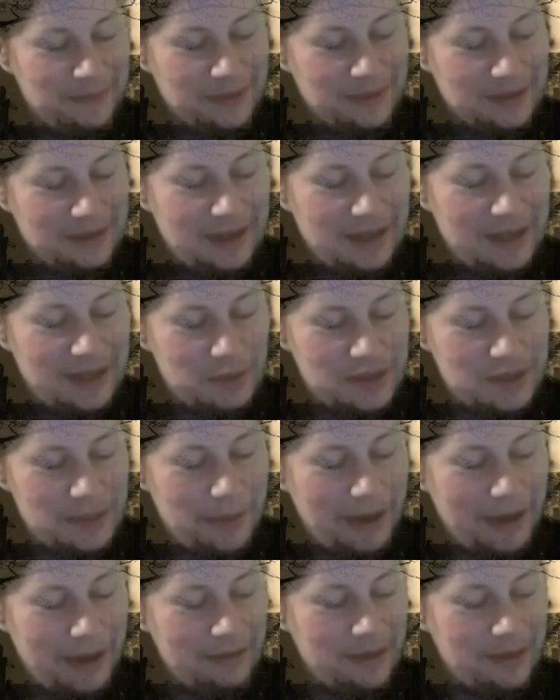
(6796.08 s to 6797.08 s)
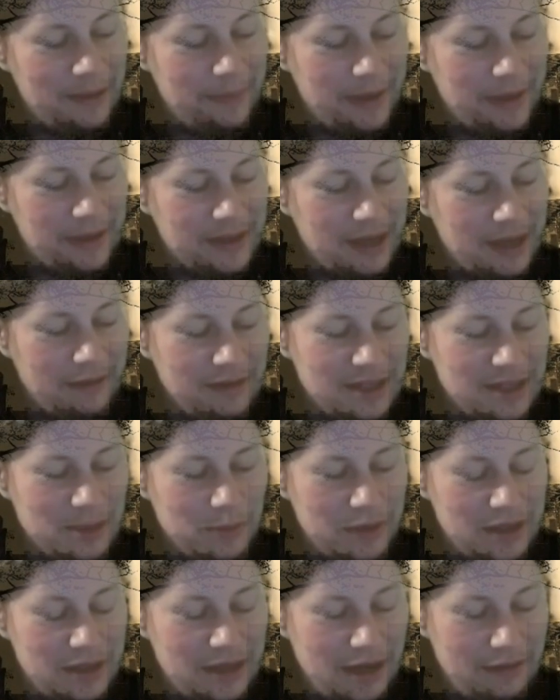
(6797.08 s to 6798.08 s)
It was apparent that Beth Garrington
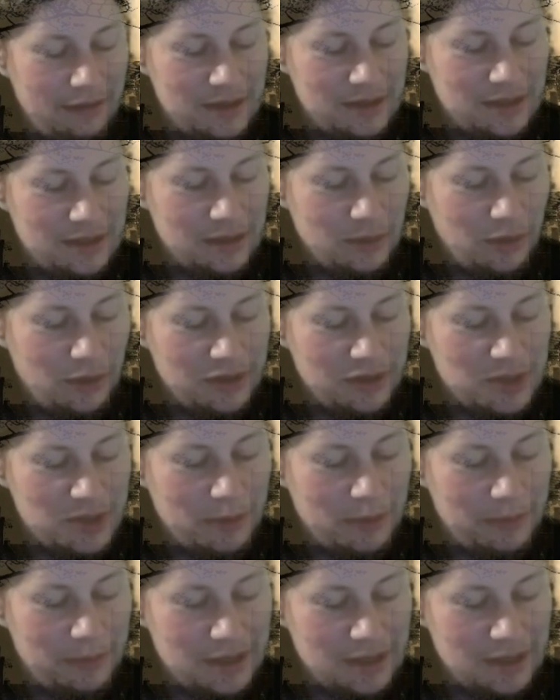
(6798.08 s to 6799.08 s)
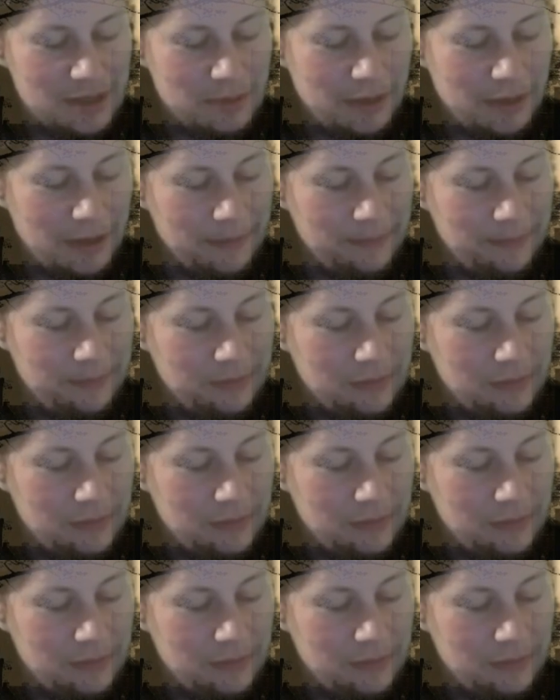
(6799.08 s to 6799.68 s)
would inherit her aunt's property as well.